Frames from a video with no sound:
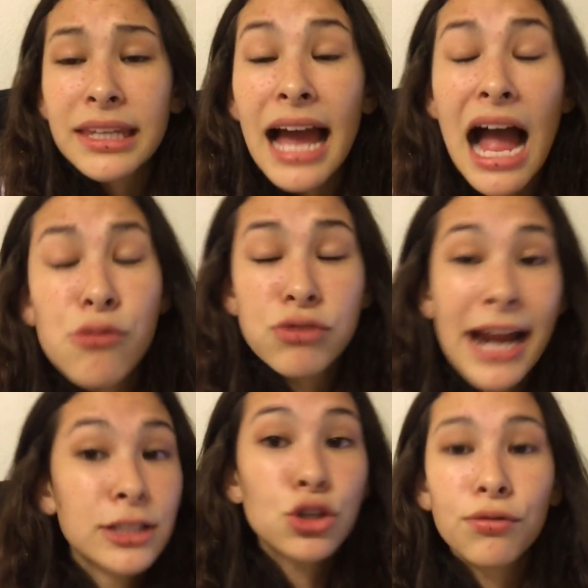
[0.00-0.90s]
Yeah, I
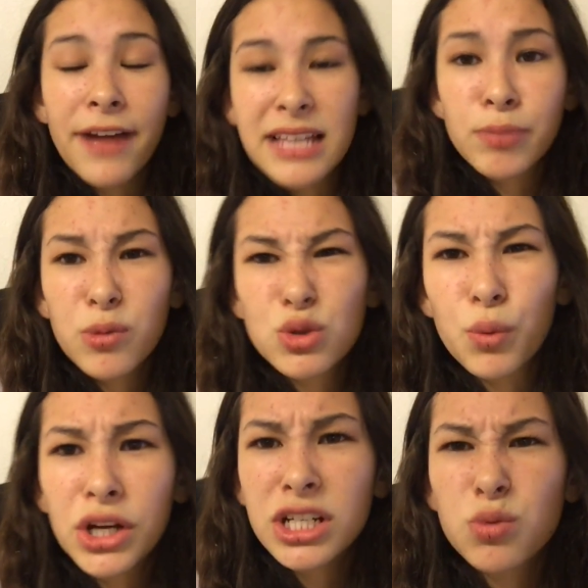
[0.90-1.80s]
ran so fast, but it was
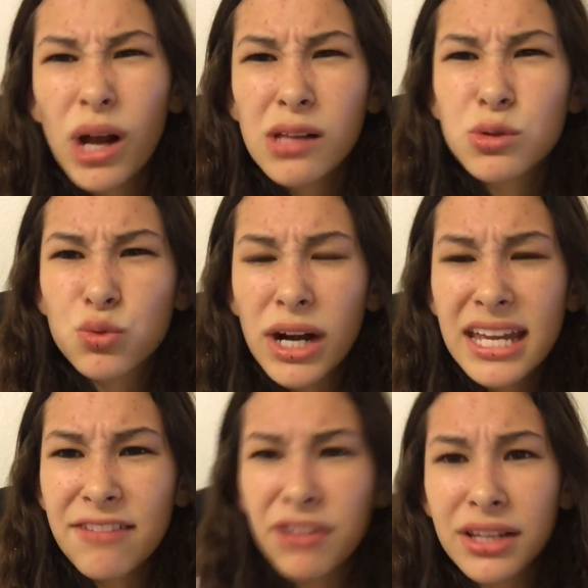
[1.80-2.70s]
weird because while I was
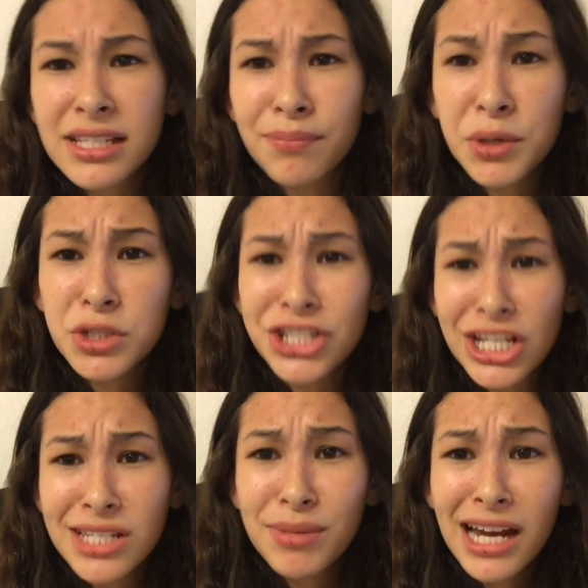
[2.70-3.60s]
running, I felt like something was
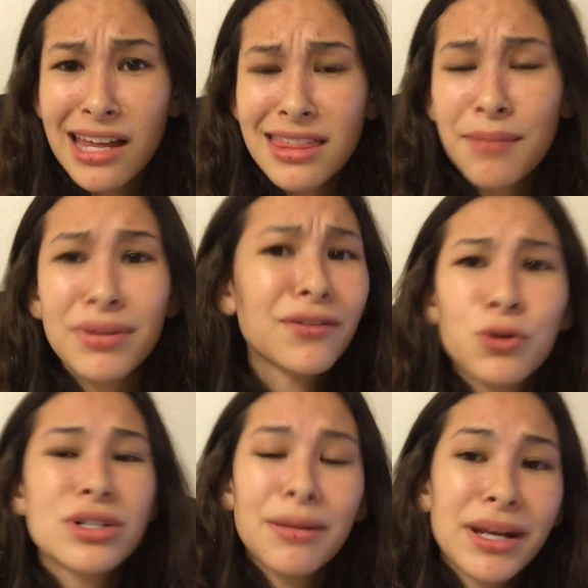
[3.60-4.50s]
chasing me kind of thing. But of
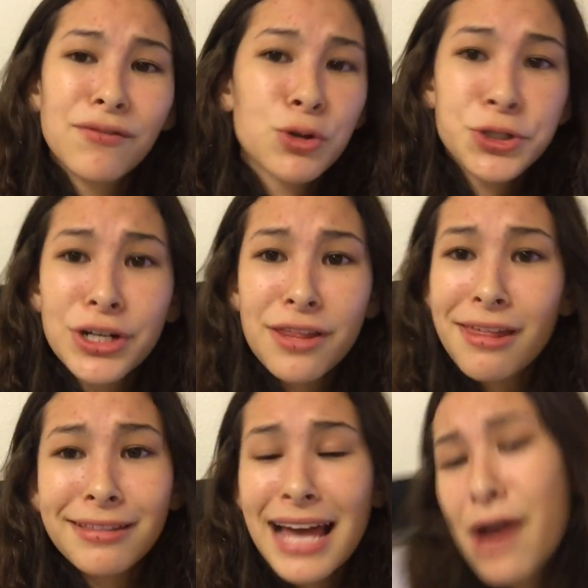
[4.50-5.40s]
course, I mean, of course you're gonna
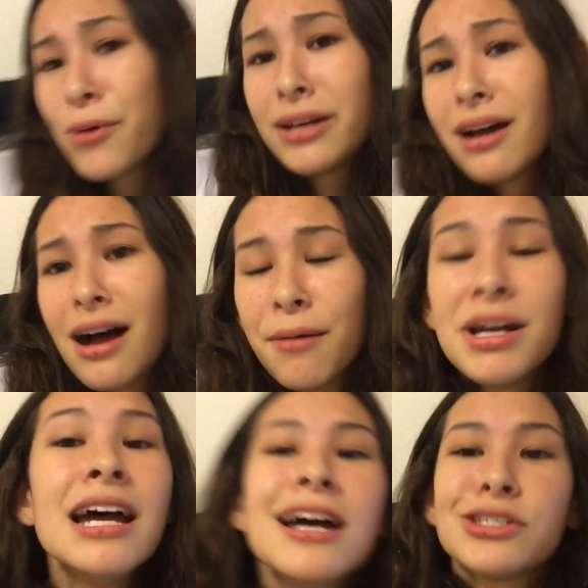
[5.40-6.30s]
think that when
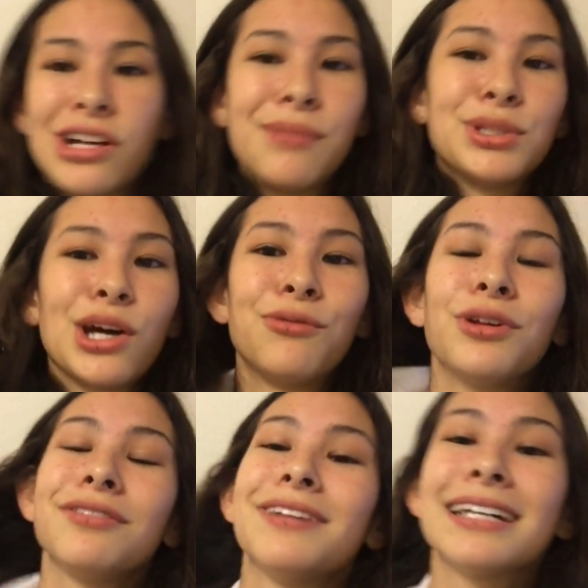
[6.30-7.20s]
sorry, I'm talking
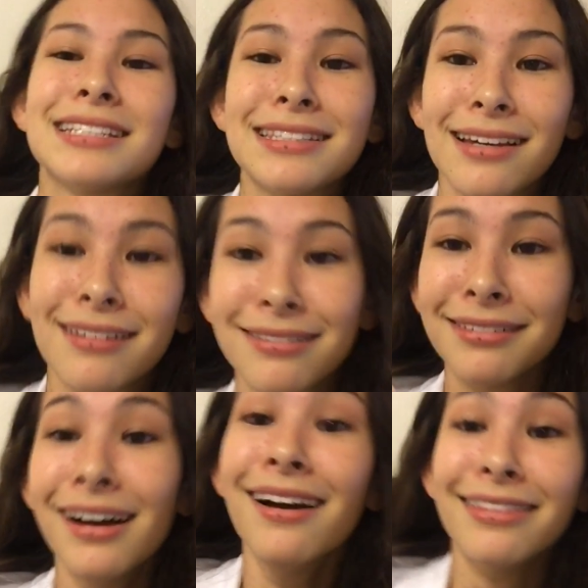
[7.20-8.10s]
really fast. It's like
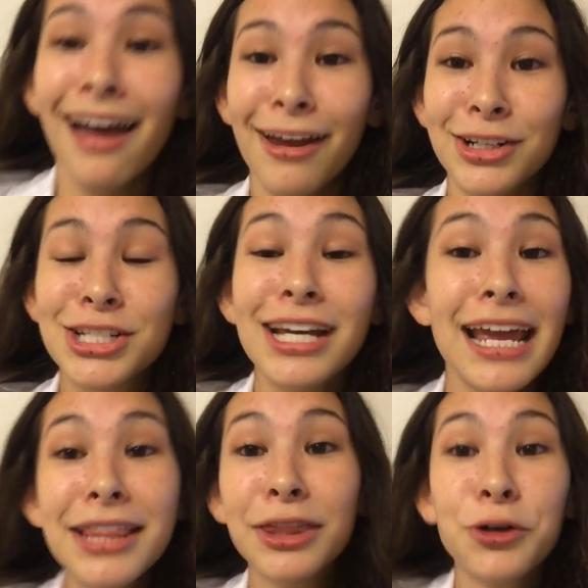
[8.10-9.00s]
the energy,
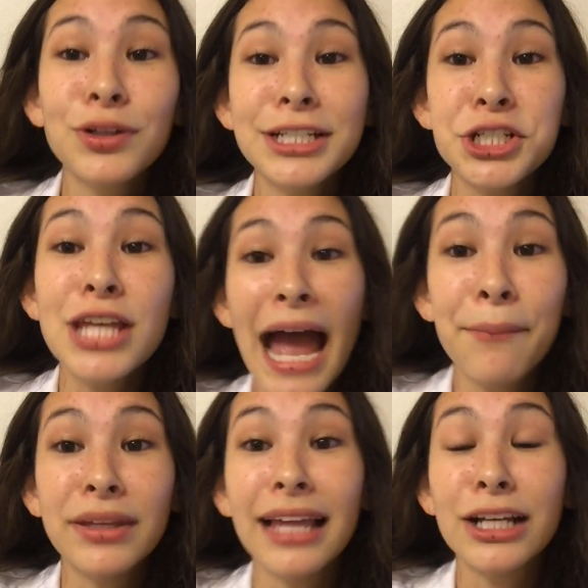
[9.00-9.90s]
it literally just
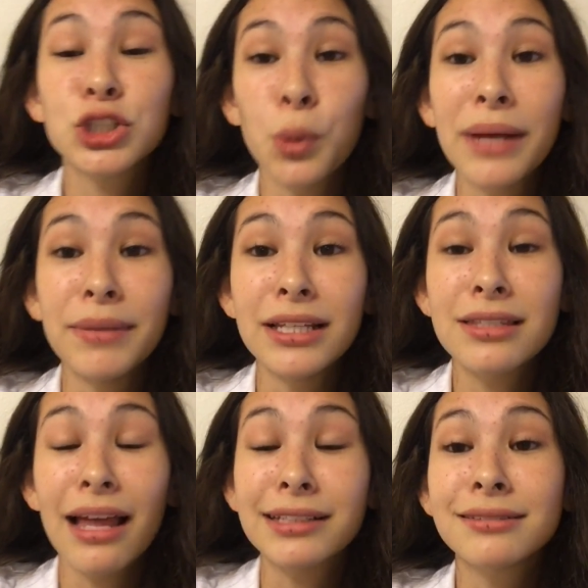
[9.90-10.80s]
happened like 20
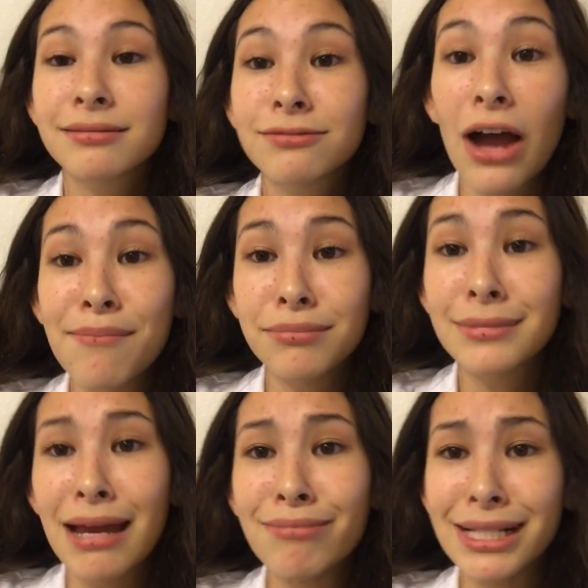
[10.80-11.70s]
minutes, like
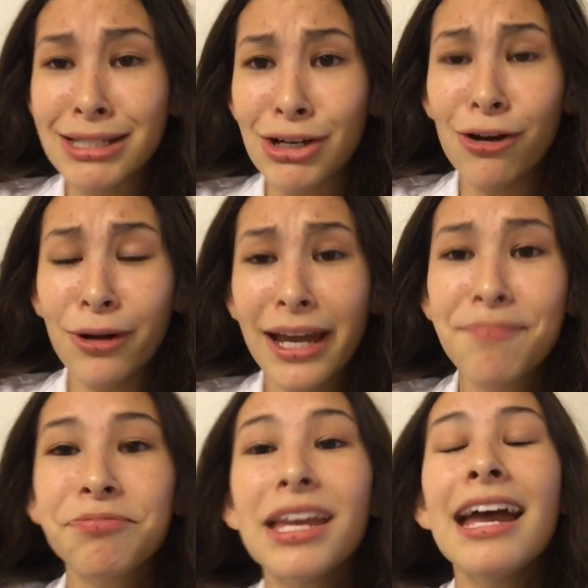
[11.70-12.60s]
5-10 minutes ago, okay?